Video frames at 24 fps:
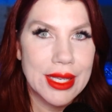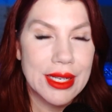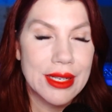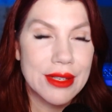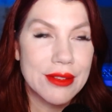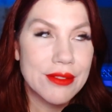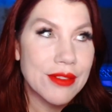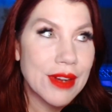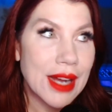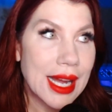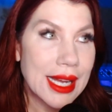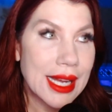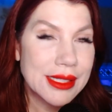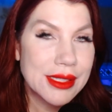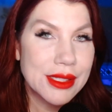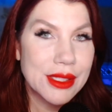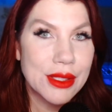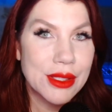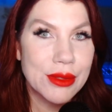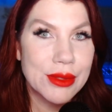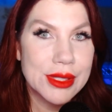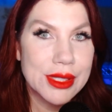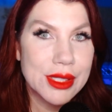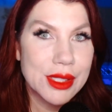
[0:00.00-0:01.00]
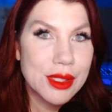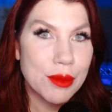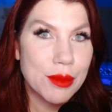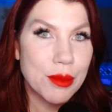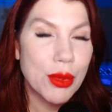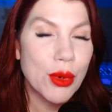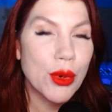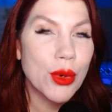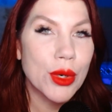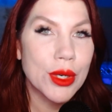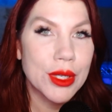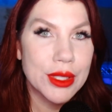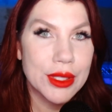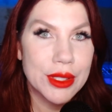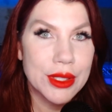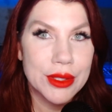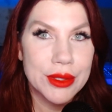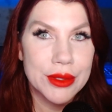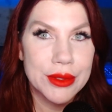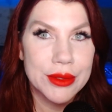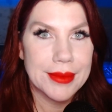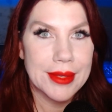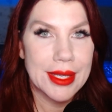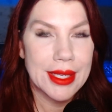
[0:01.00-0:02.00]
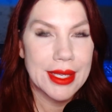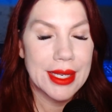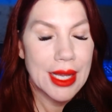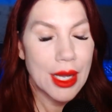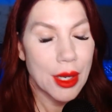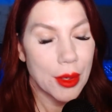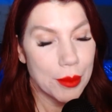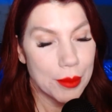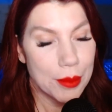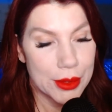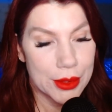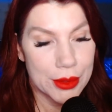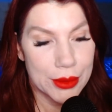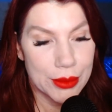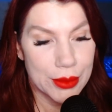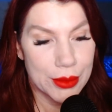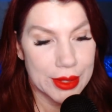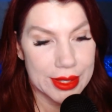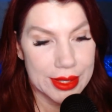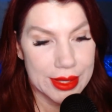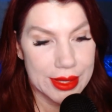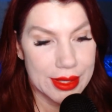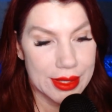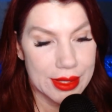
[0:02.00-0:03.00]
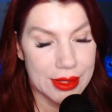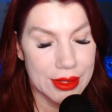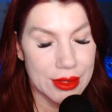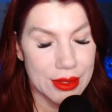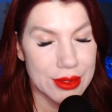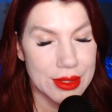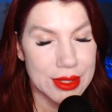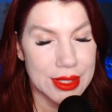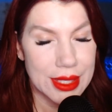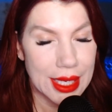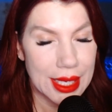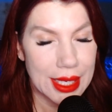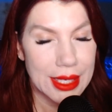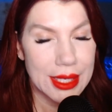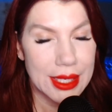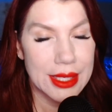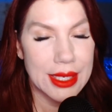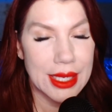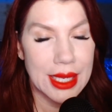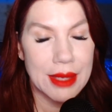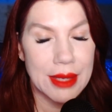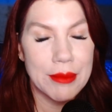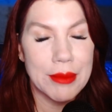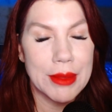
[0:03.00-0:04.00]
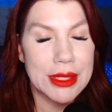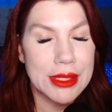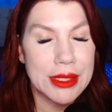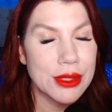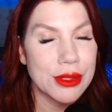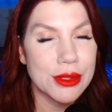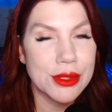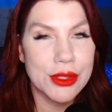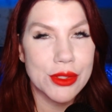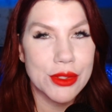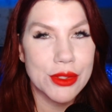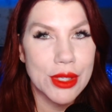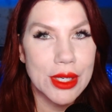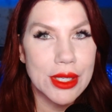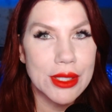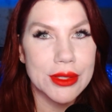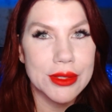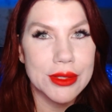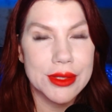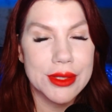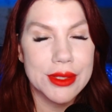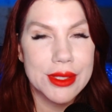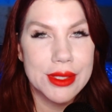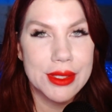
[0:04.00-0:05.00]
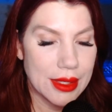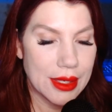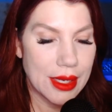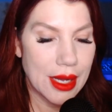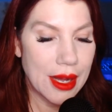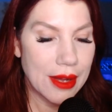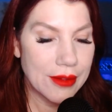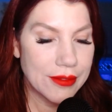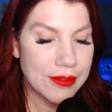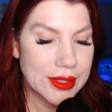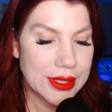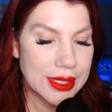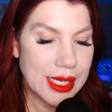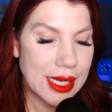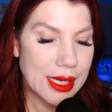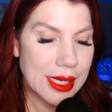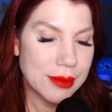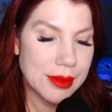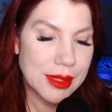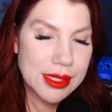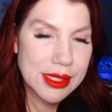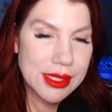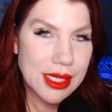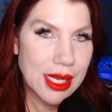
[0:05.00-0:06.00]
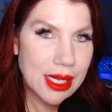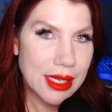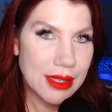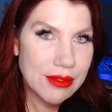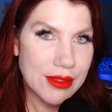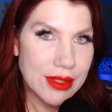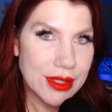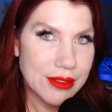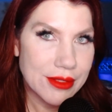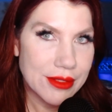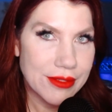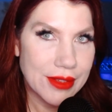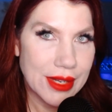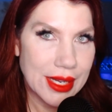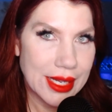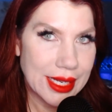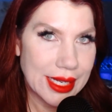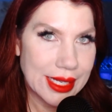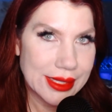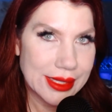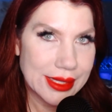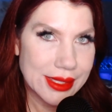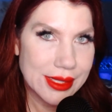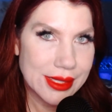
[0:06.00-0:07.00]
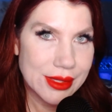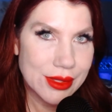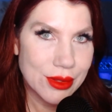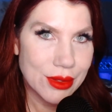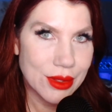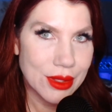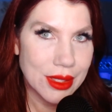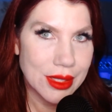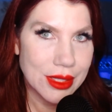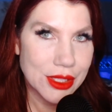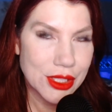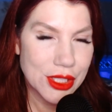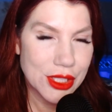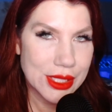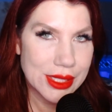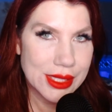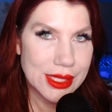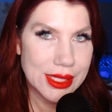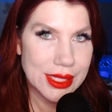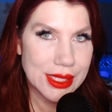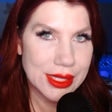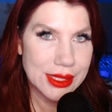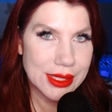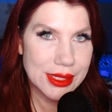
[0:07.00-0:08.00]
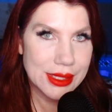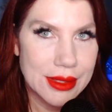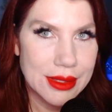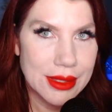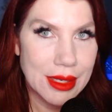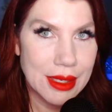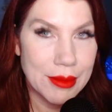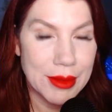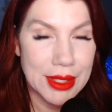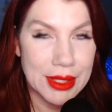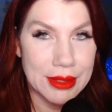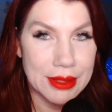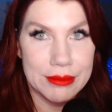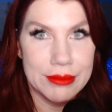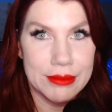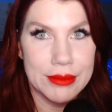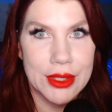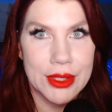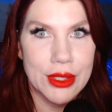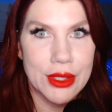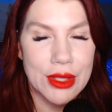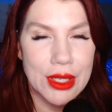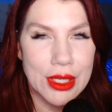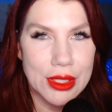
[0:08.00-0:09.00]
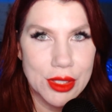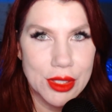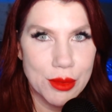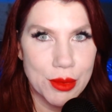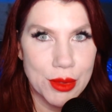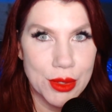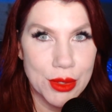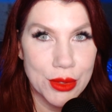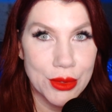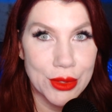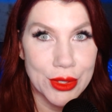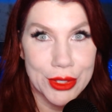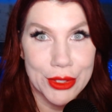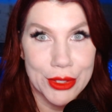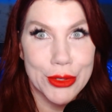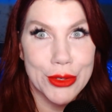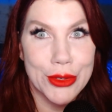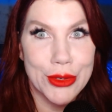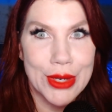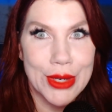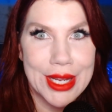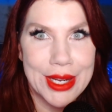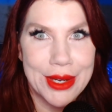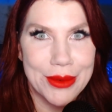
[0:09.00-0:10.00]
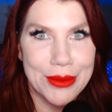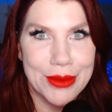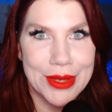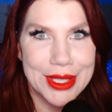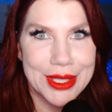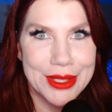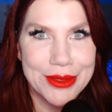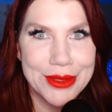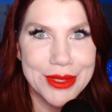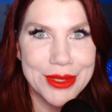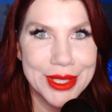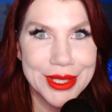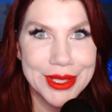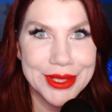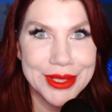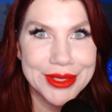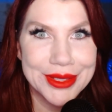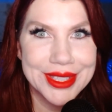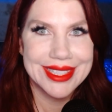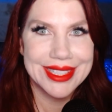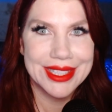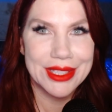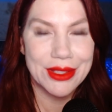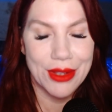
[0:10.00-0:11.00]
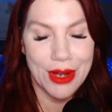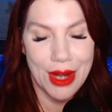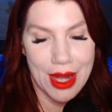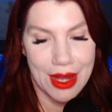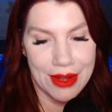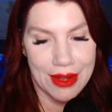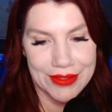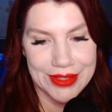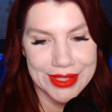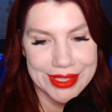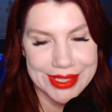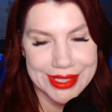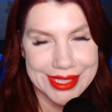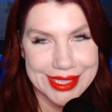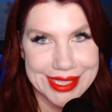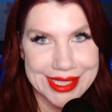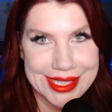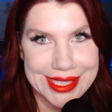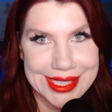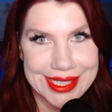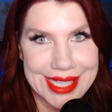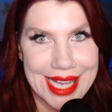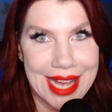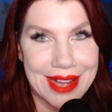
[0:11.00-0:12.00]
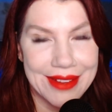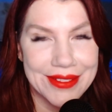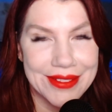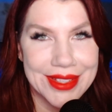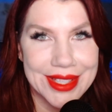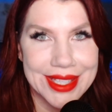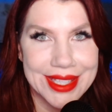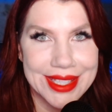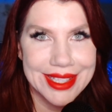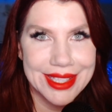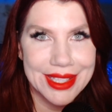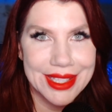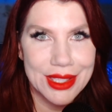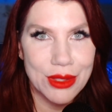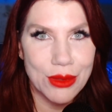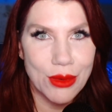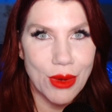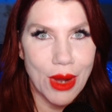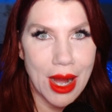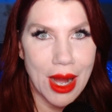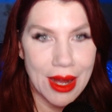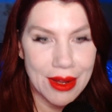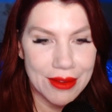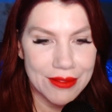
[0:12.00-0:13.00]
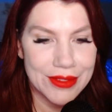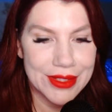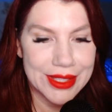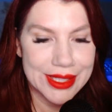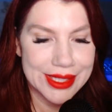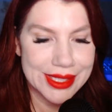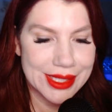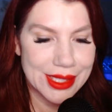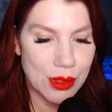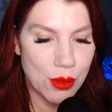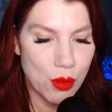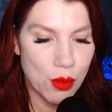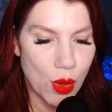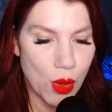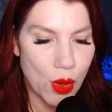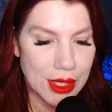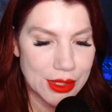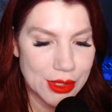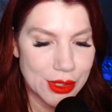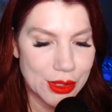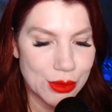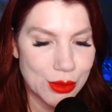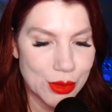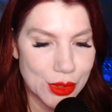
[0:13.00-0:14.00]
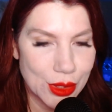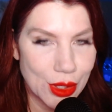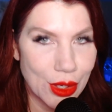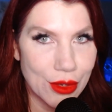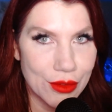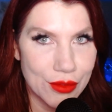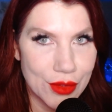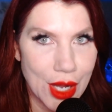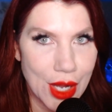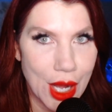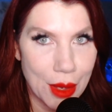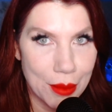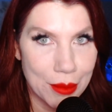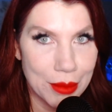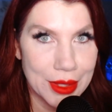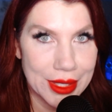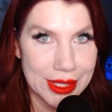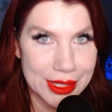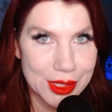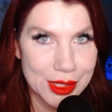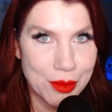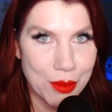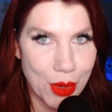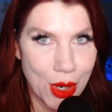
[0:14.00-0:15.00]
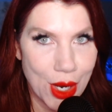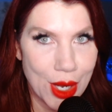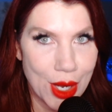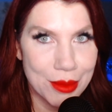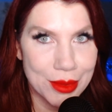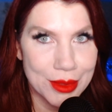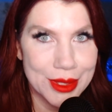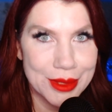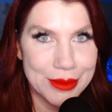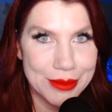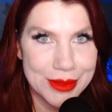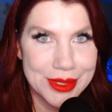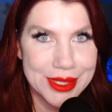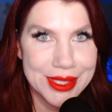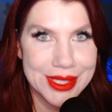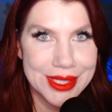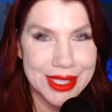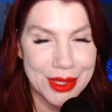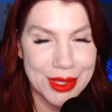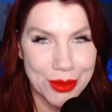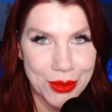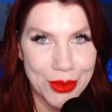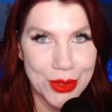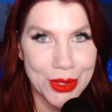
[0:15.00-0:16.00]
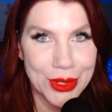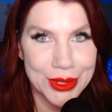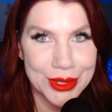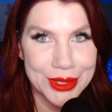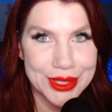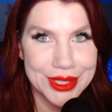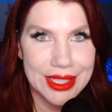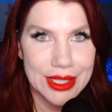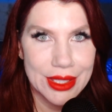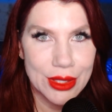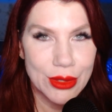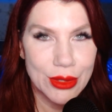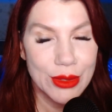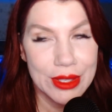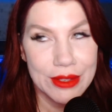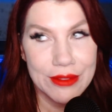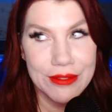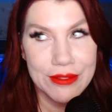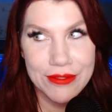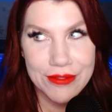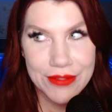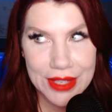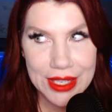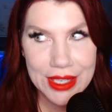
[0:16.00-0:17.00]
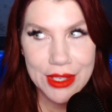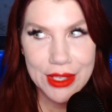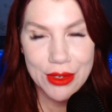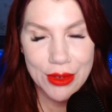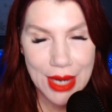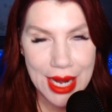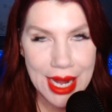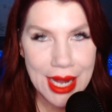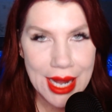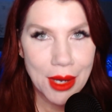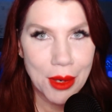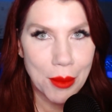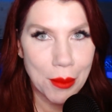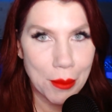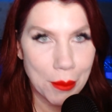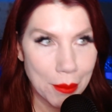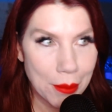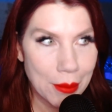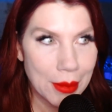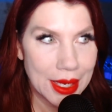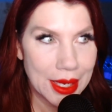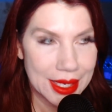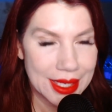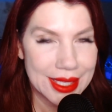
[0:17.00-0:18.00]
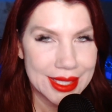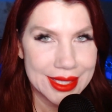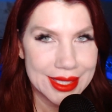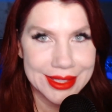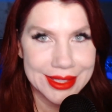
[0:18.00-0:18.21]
advise you and support you and help you with your day to day mental struggles. Oftentimes, it's not even the finances or the logistics. I mean, you're an entrepreneur, you're great at what you do, you're obviously savvy, you obviously want to solve complex problems in the world. You can figure out money and